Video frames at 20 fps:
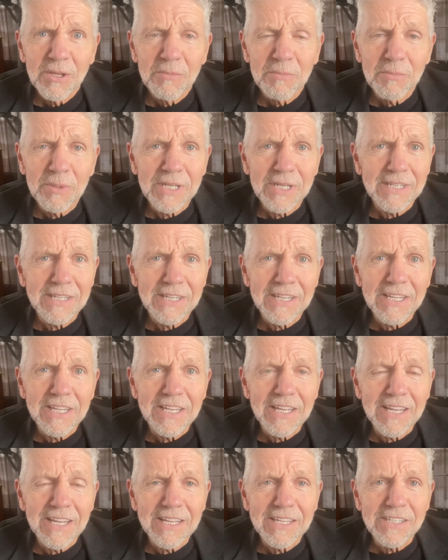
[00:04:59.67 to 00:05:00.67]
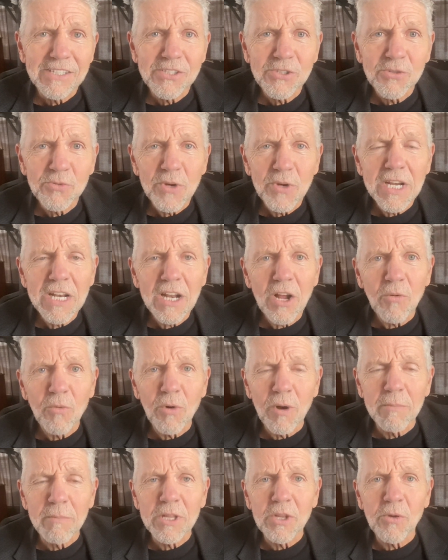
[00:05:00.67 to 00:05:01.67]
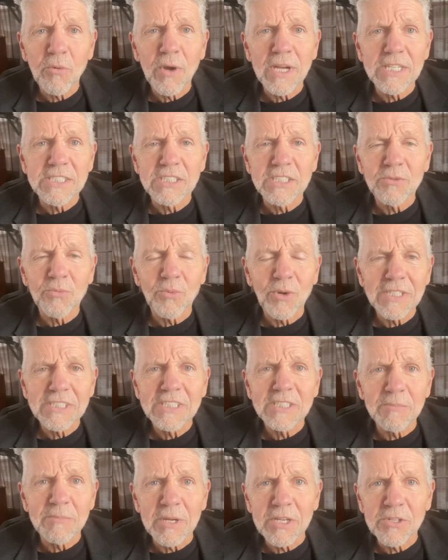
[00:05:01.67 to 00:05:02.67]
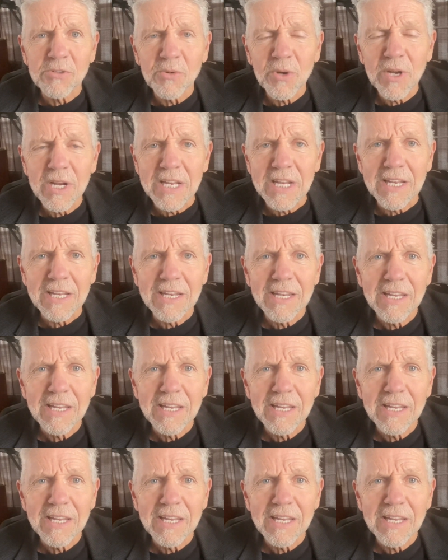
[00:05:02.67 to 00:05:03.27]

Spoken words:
But treat a woman the way she wants to be treated.